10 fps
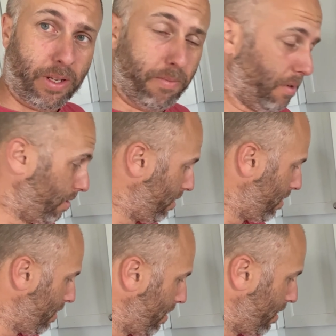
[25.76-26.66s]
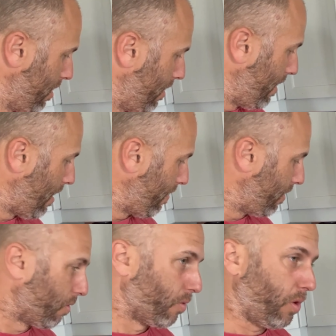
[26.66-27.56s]
them. Now that
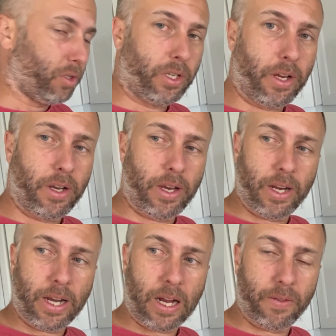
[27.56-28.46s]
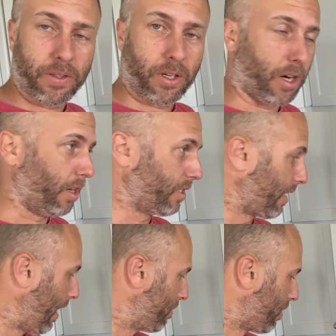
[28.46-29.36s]
they're roasted and now that the garlic
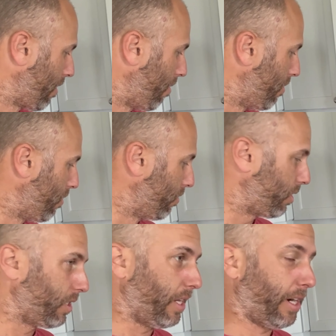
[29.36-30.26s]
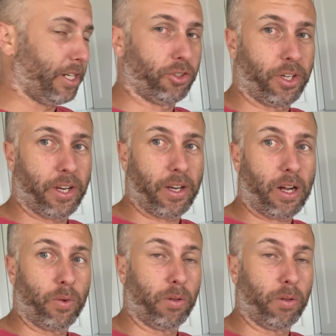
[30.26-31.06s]
scapes are almost dehydrated, I will